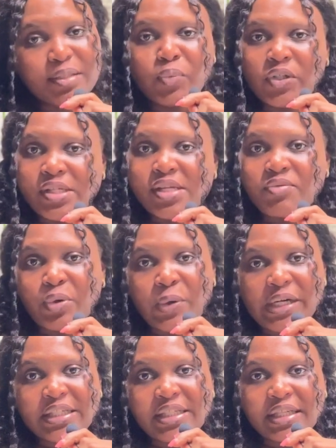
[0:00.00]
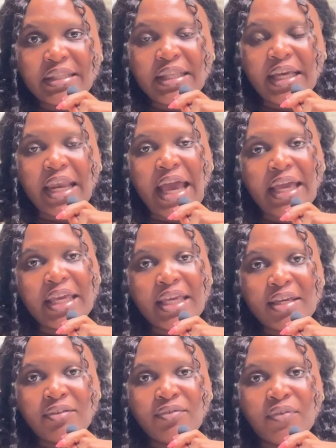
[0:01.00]
the person requested that I
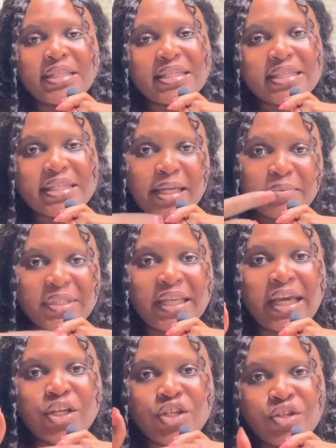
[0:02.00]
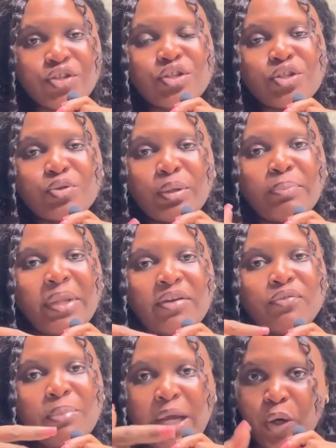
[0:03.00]
give the steps that I used to apply
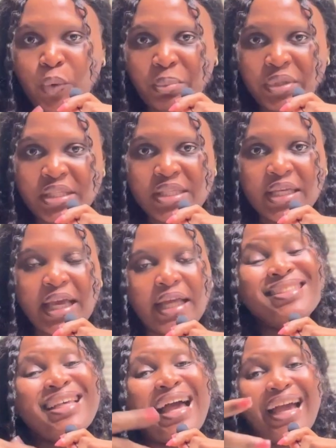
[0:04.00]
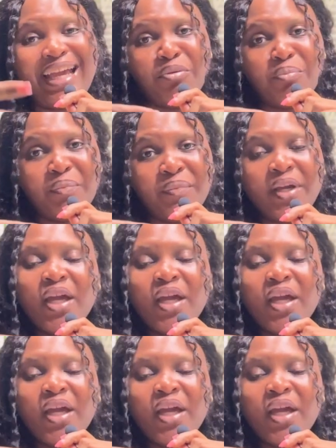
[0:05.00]
for my OPT and time